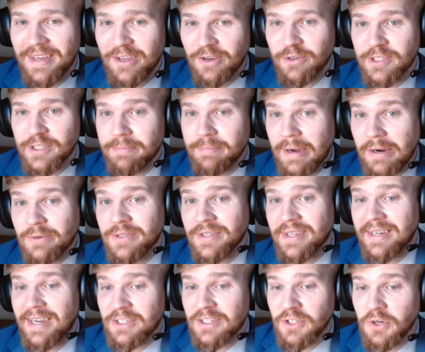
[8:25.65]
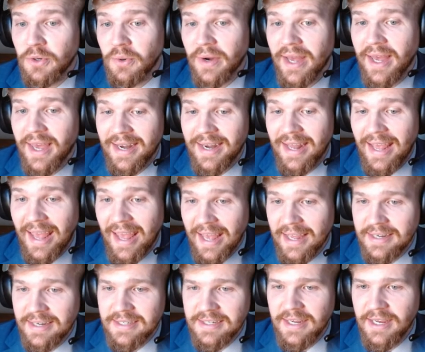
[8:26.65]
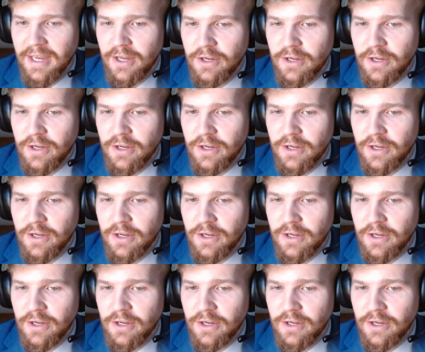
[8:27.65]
your spouse can actually go ahead and